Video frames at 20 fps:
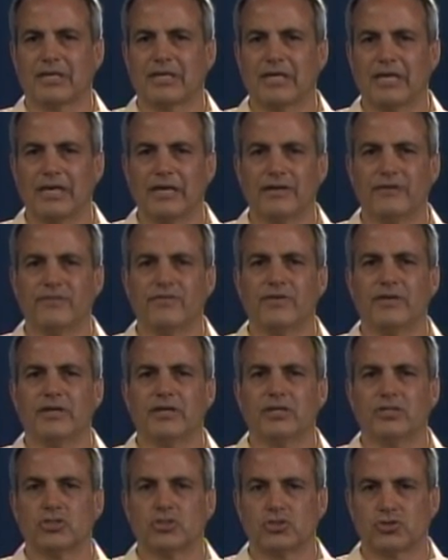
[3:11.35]
give,
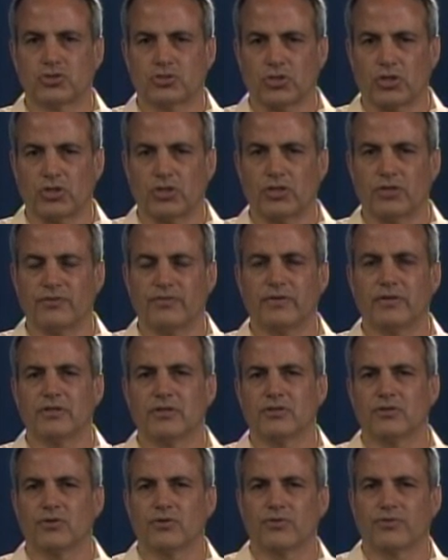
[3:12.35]
serve,
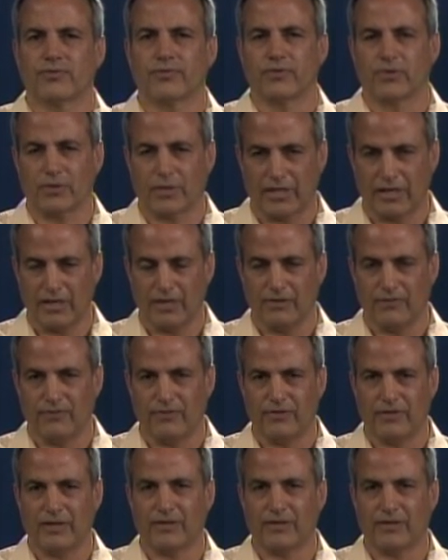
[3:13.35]
forgive,